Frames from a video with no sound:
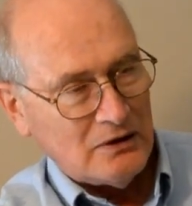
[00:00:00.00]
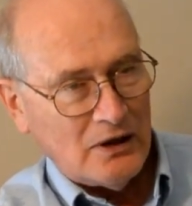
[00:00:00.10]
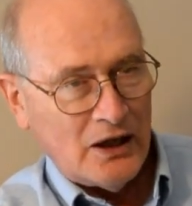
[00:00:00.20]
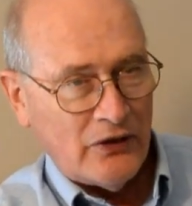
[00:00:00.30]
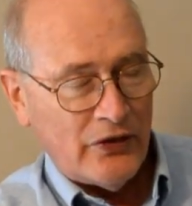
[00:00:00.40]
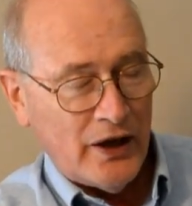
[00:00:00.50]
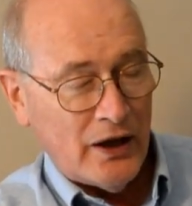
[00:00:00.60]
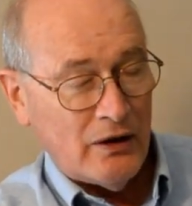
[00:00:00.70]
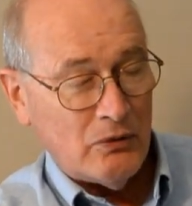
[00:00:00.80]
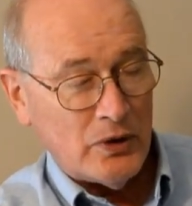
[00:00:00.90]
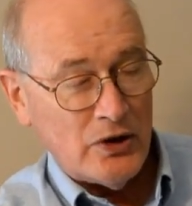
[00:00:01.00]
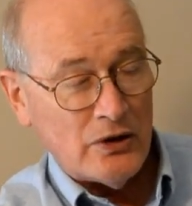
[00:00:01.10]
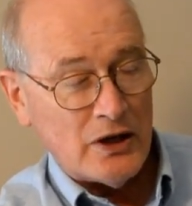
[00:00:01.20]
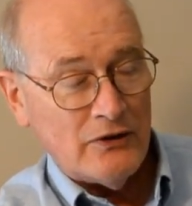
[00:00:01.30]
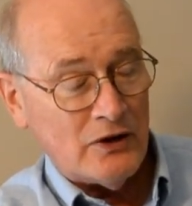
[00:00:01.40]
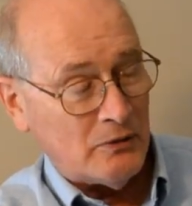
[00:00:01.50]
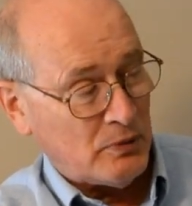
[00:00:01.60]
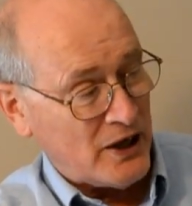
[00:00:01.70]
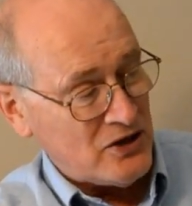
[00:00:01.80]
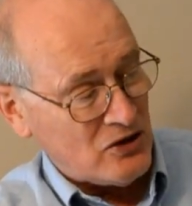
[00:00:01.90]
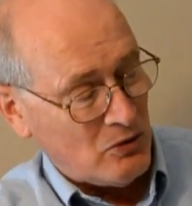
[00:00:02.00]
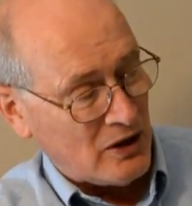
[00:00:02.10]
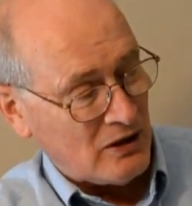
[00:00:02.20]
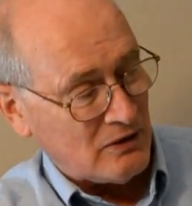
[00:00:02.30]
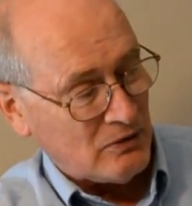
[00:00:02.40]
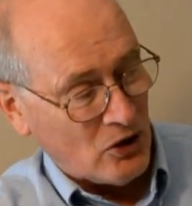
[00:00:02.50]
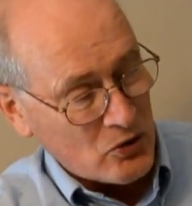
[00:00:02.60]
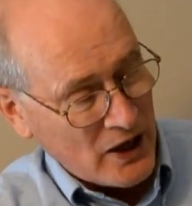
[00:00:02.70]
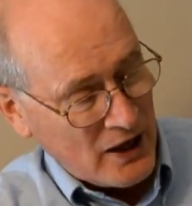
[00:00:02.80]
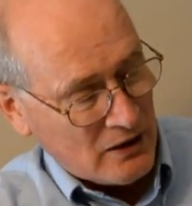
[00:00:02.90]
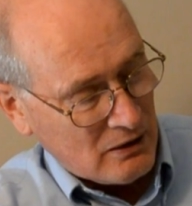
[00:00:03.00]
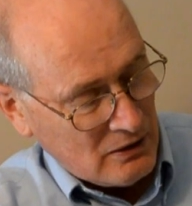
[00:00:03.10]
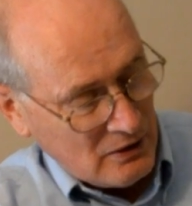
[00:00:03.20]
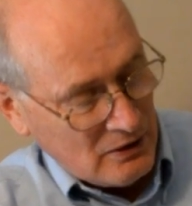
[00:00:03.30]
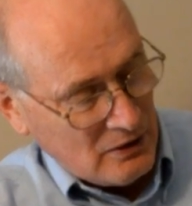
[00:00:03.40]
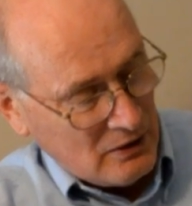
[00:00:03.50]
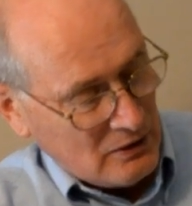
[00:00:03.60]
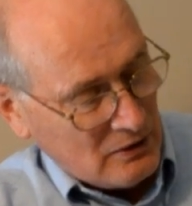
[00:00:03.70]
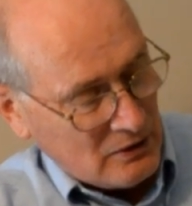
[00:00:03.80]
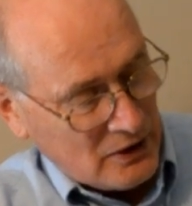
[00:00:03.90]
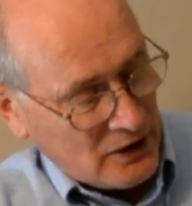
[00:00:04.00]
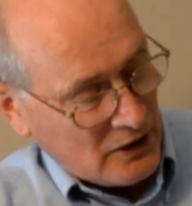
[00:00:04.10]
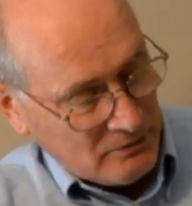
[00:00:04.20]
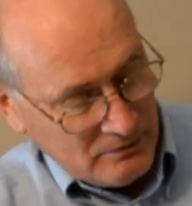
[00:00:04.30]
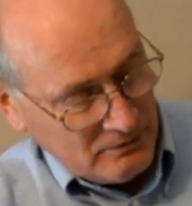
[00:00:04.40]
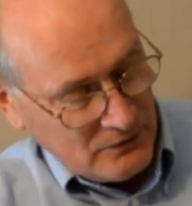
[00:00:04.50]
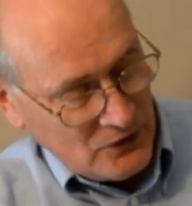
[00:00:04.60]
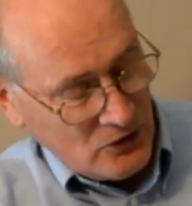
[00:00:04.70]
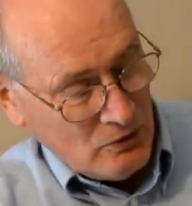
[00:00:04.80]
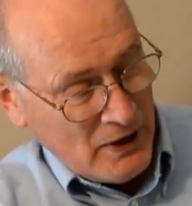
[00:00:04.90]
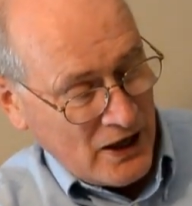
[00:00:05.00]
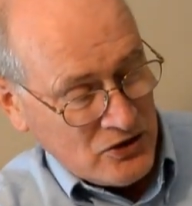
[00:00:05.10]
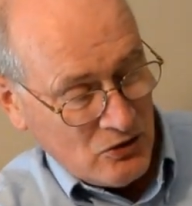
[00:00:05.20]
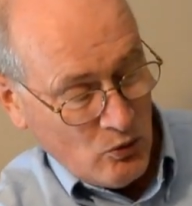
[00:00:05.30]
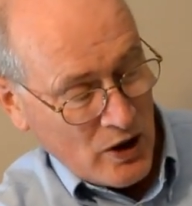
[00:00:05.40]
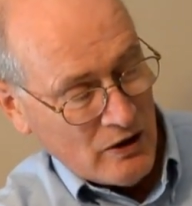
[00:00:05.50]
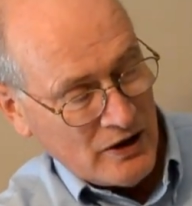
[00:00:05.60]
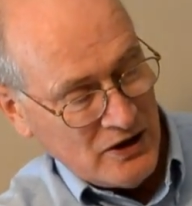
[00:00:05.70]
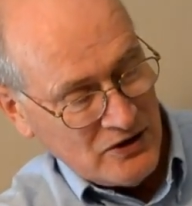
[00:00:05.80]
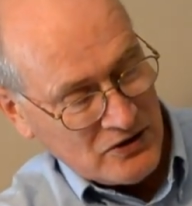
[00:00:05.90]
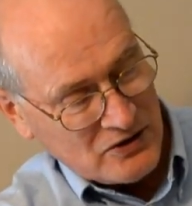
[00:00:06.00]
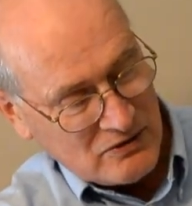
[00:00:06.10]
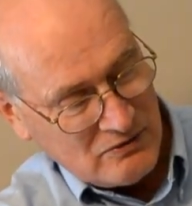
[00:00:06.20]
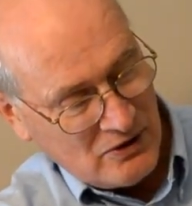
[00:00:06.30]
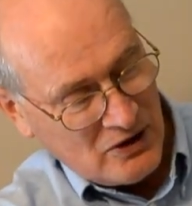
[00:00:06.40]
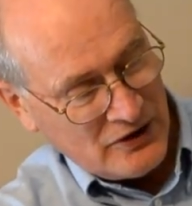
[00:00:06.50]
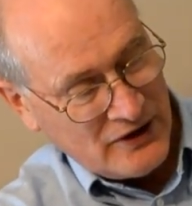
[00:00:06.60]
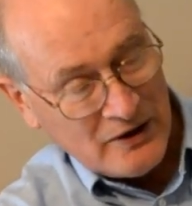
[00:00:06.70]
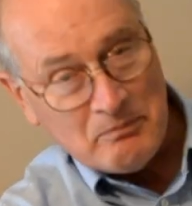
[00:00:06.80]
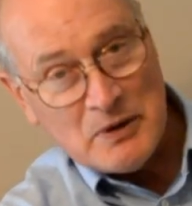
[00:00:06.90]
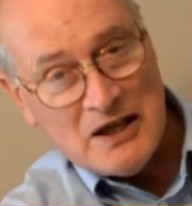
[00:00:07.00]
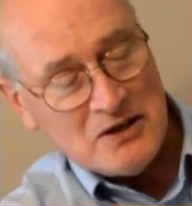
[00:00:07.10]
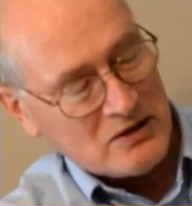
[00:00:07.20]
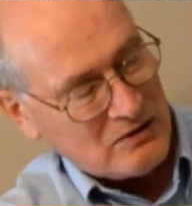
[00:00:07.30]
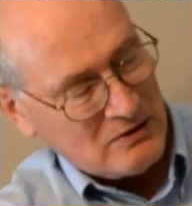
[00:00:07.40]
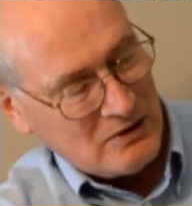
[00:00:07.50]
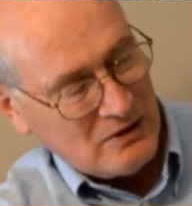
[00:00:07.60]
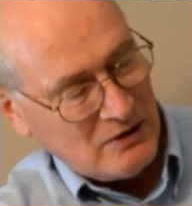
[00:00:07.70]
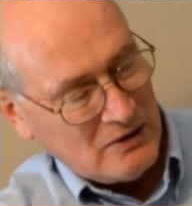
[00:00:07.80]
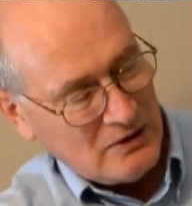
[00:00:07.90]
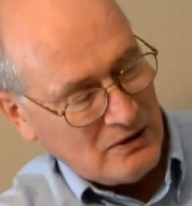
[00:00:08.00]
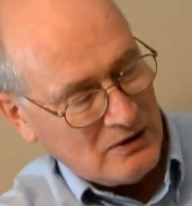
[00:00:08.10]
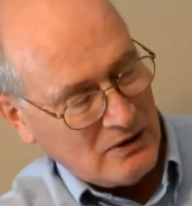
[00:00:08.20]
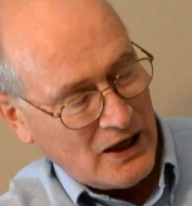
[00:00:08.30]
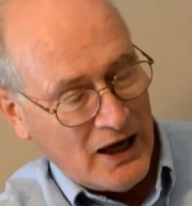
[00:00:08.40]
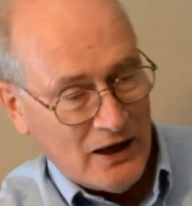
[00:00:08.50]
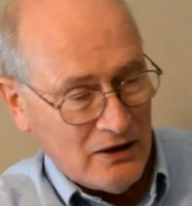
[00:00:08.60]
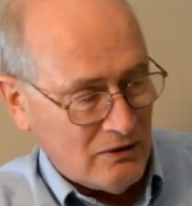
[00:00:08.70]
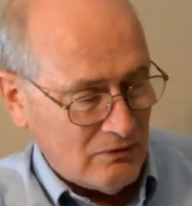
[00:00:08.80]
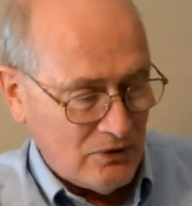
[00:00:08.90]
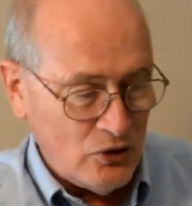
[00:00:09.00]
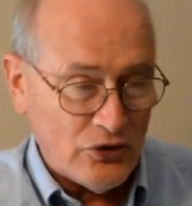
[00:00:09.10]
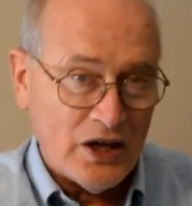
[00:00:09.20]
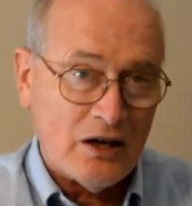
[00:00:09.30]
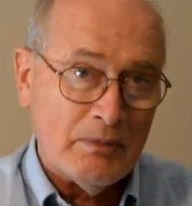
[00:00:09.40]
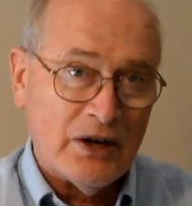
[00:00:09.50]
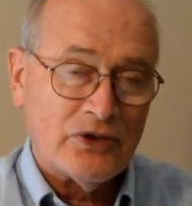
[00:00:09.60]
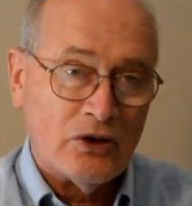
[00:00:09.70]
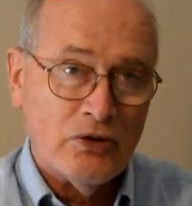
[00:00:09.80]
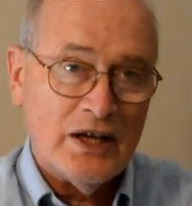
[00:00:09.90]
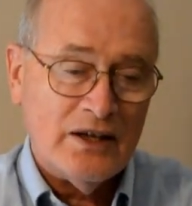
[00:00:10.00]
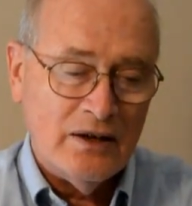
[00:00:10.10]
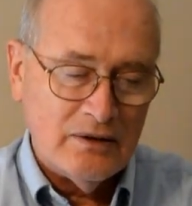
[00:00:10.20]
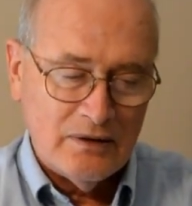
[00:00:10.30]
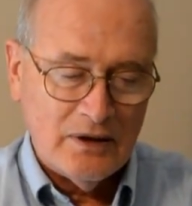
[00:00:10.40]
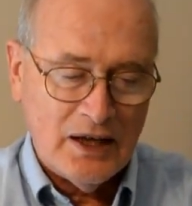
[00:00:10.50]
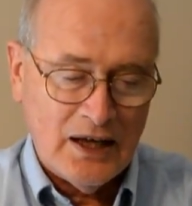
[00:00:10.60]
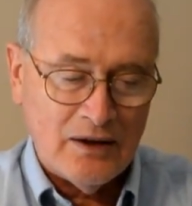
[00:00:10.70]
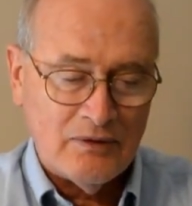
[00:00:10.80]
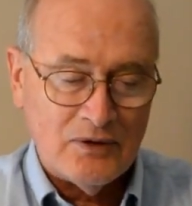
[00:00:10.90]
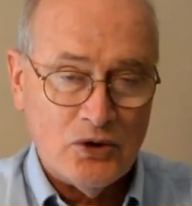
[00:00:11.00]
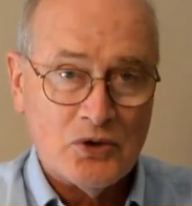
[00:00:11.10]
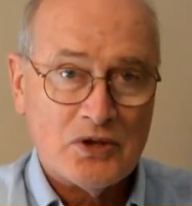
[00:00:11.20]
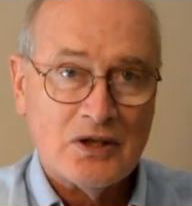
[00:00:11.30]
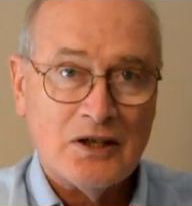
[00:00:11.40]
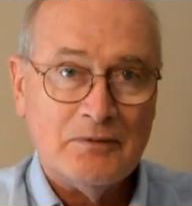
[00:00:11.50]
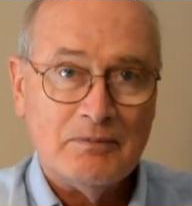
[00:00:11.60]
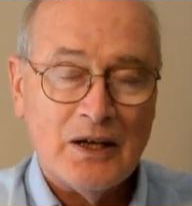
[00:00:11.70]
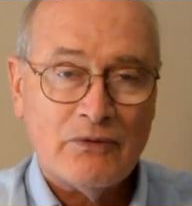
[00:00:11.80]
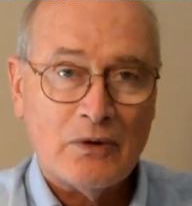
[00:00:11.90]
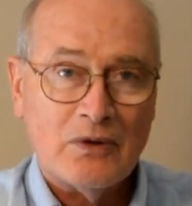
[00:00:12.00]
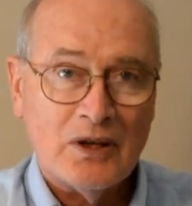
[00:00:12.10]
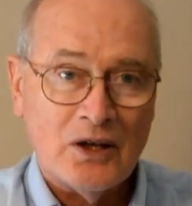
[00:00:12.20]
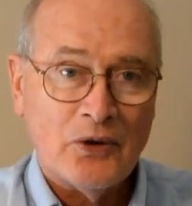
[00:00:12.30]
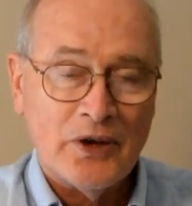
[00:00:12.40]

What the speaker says: and then when you're given a place you want to locate, you imagine where it is on the piece, and you think about the grid and use the the